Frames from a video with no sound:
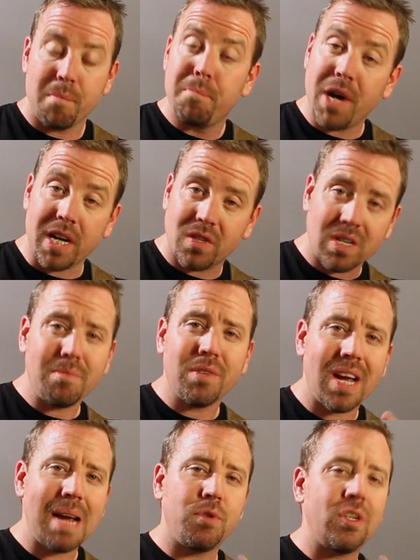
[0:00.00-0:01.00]
But
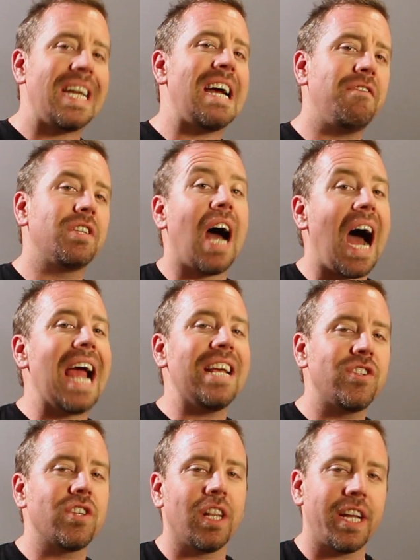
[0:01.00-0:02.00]
sometimes you have to
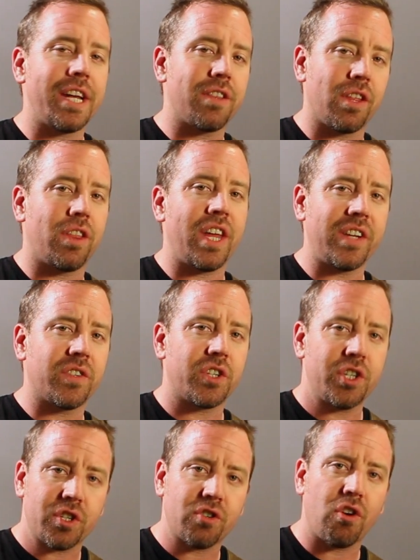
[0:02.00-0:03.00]
isolate the things
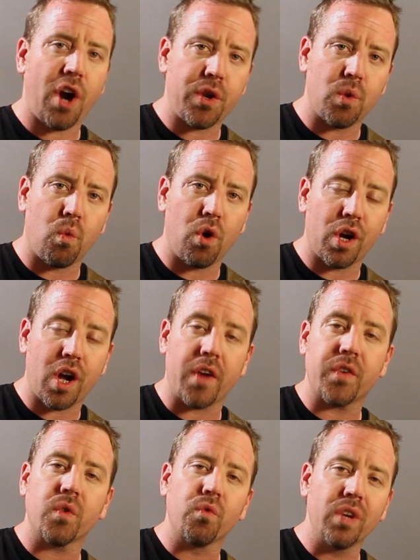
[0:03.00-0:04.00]
that you're trying to work
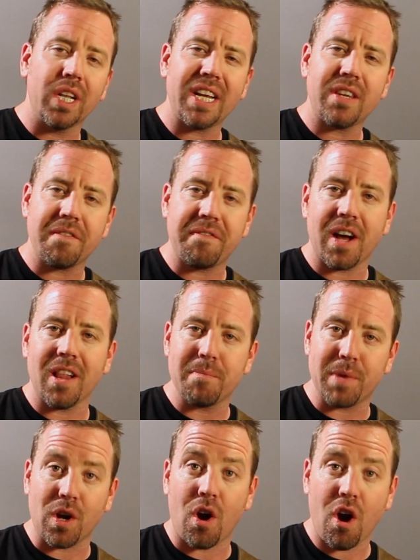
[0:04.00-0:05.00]
on to really develop
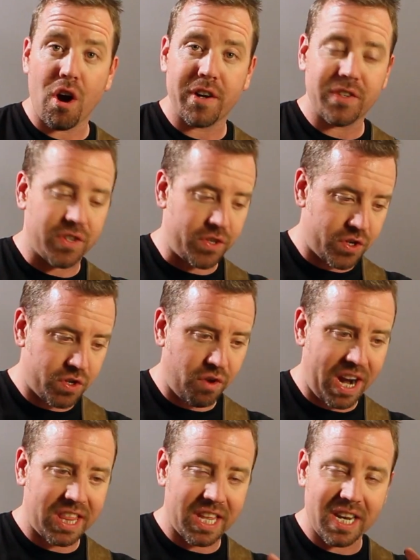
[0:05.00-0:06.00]
and harness and
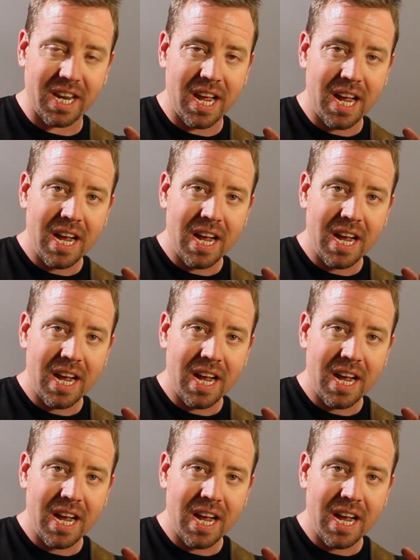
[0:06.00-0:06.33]
strengthen